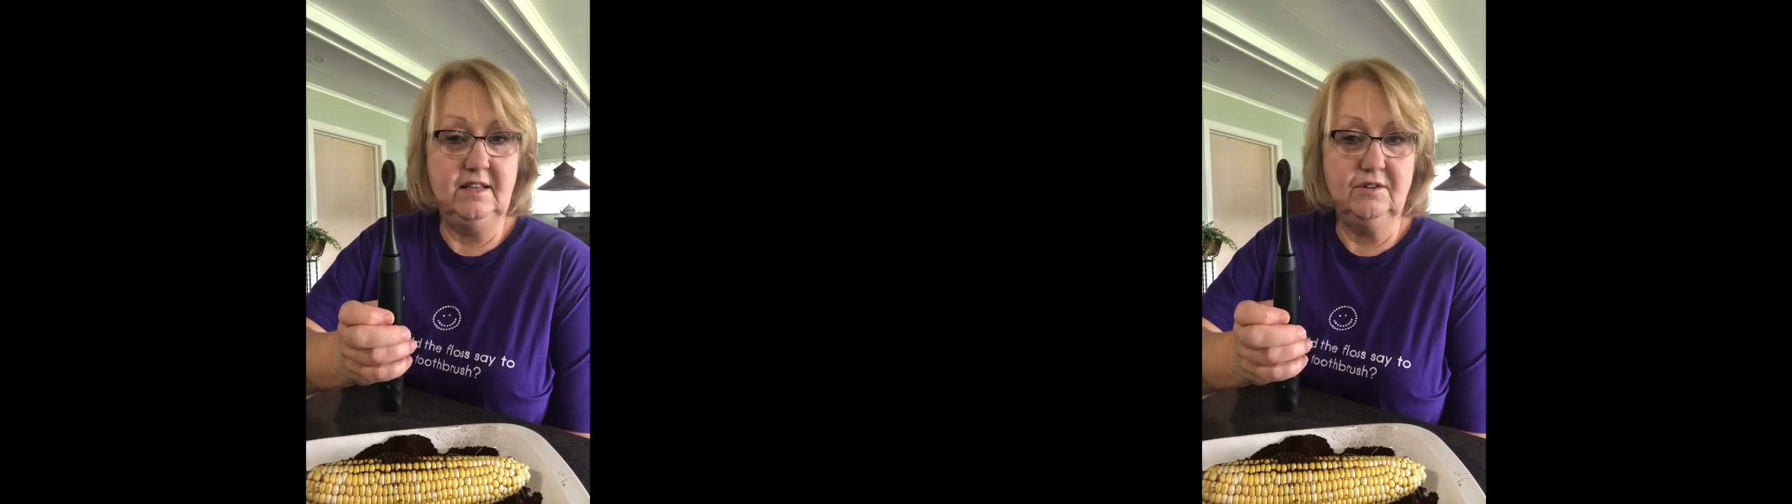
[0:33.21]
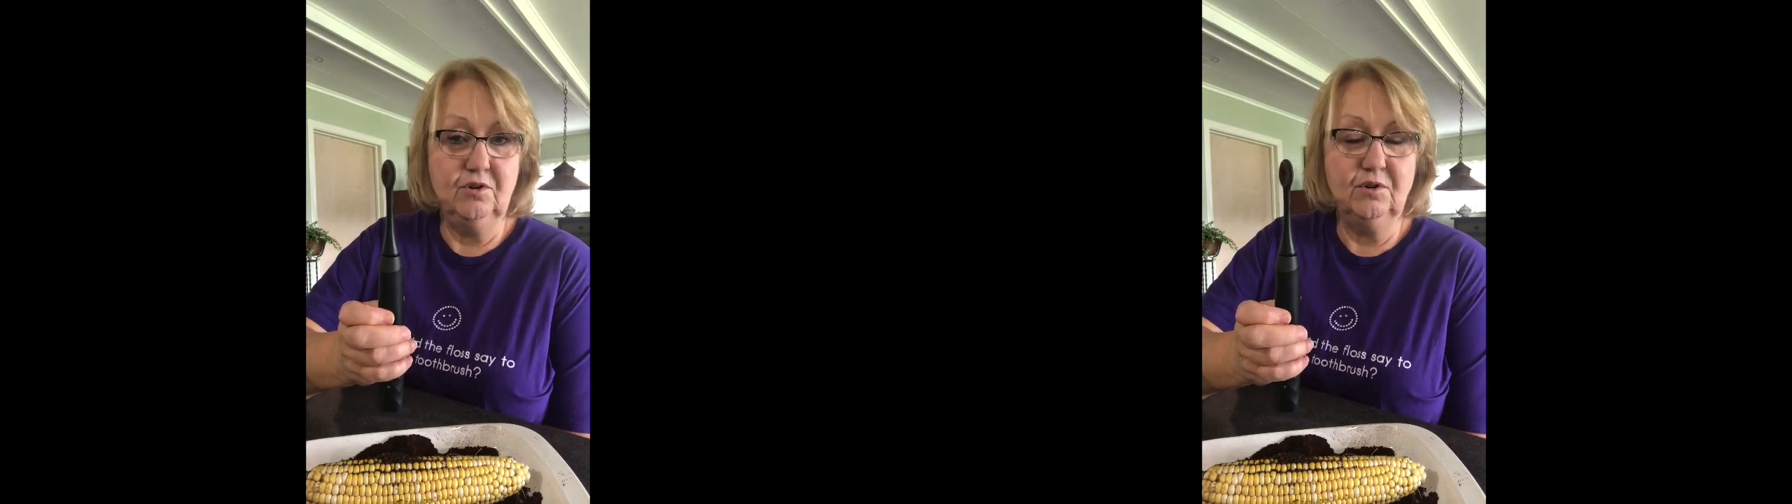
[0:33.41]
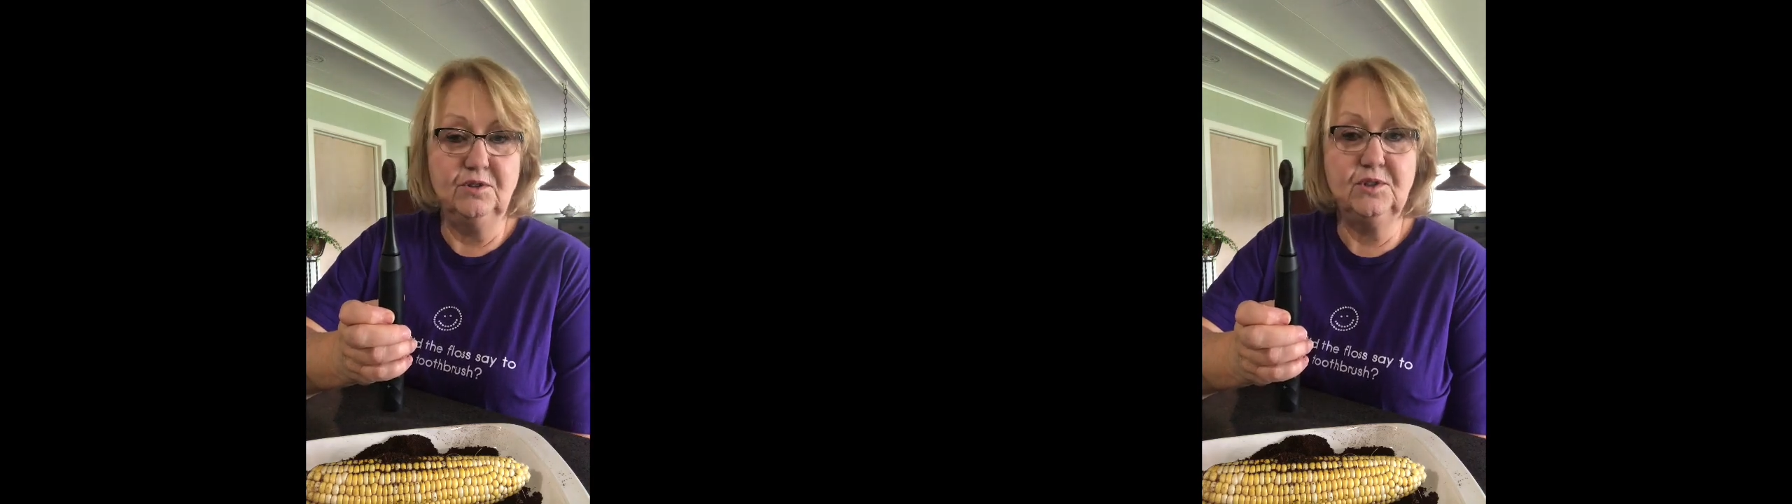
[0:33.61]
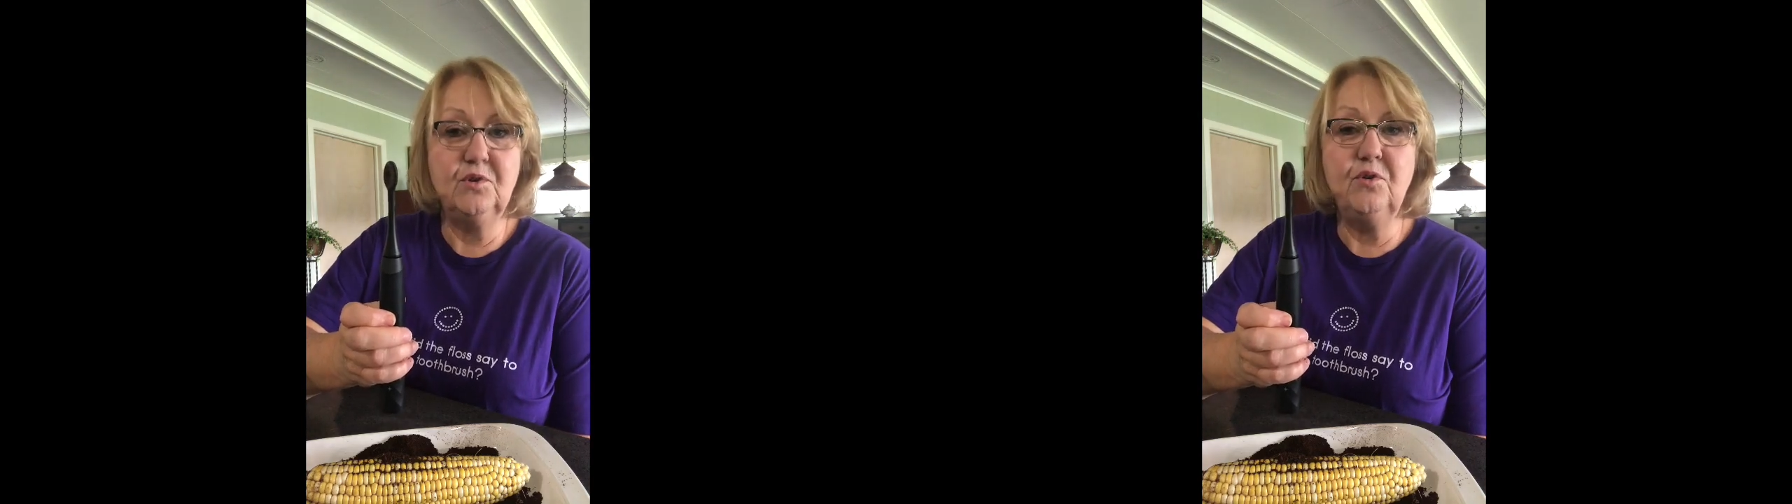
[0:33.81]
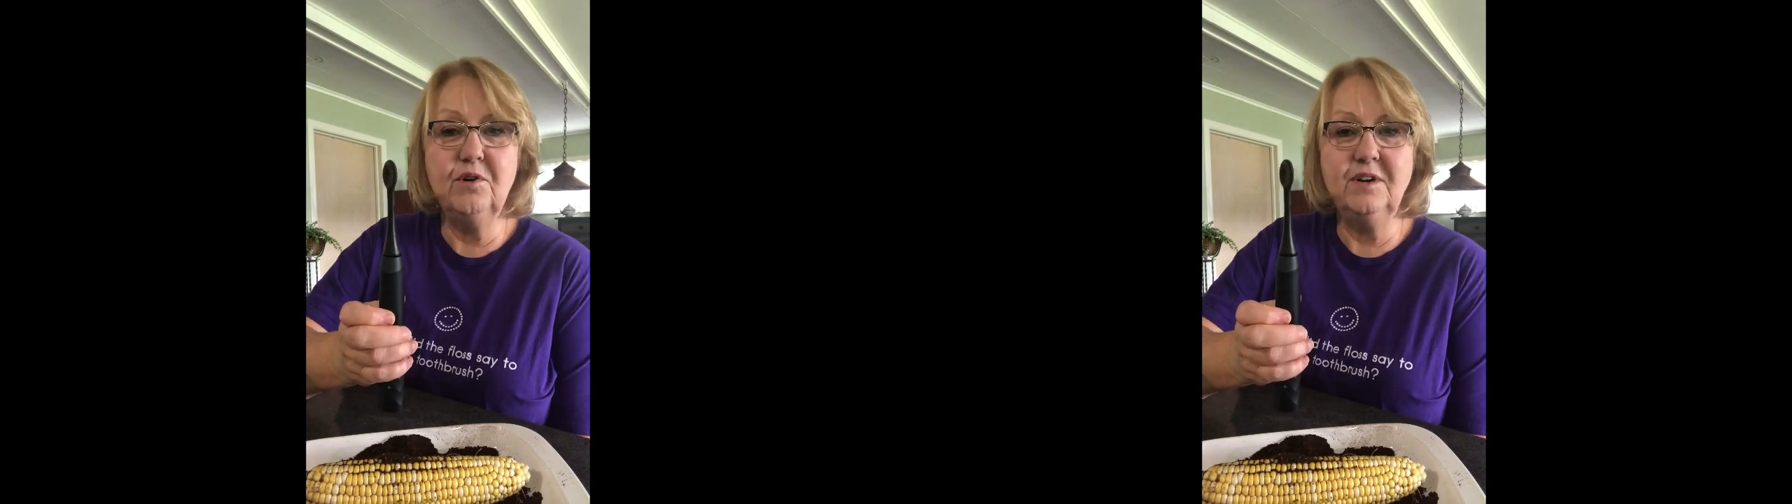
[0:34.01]
kernels of
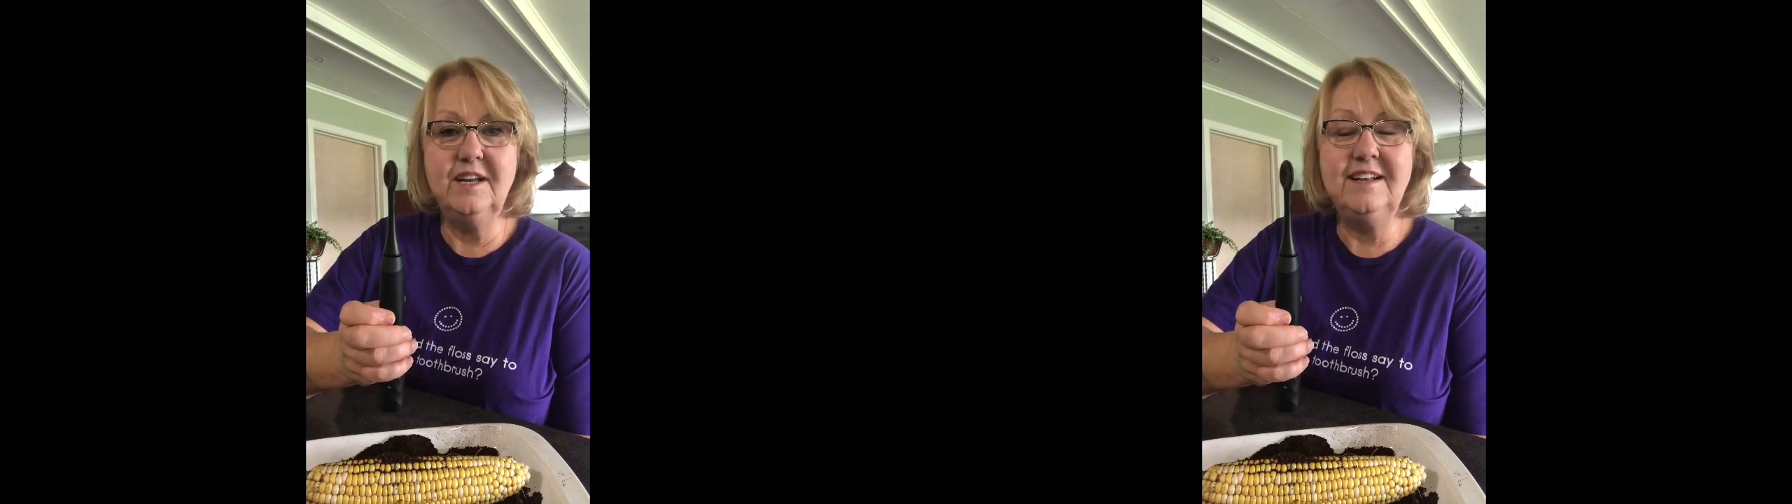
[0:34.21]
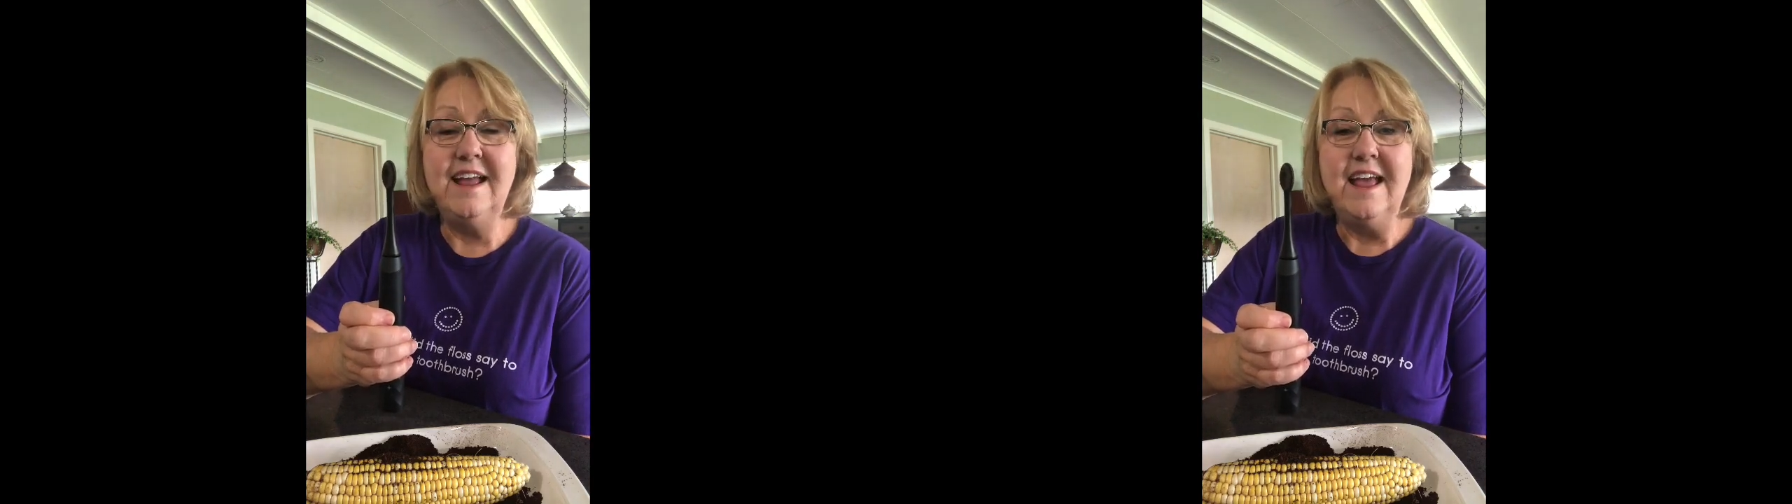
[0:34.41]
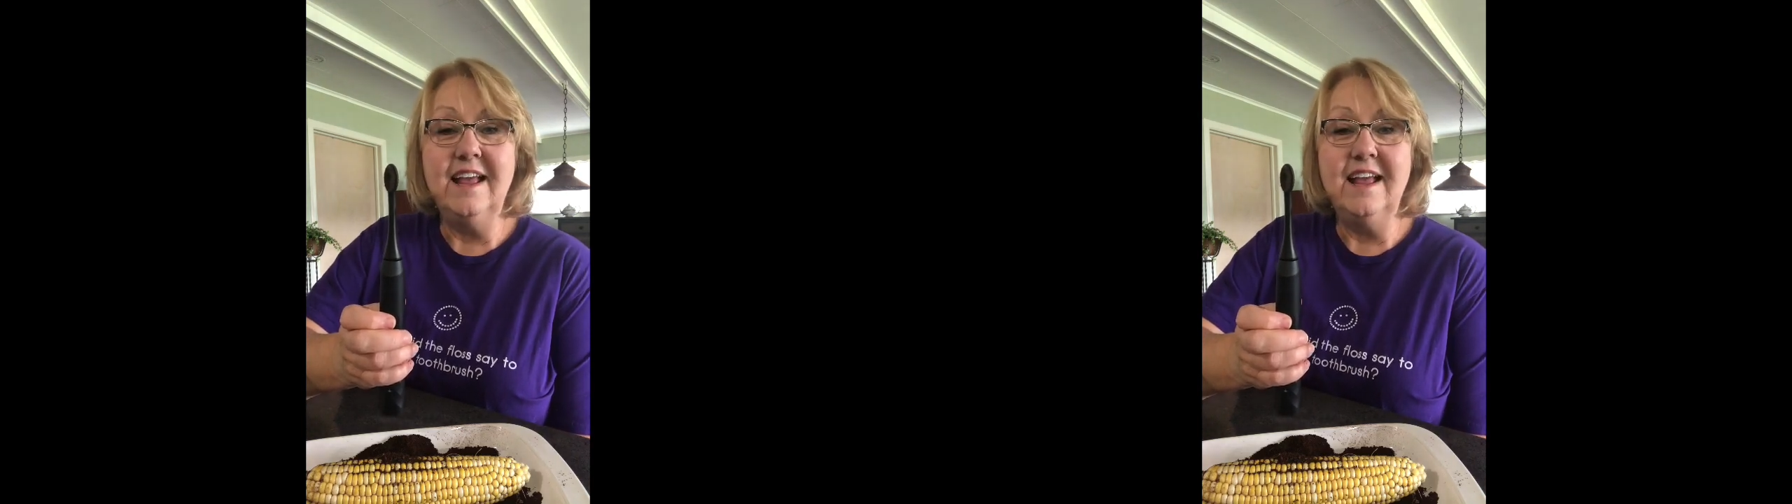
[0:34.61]
corn and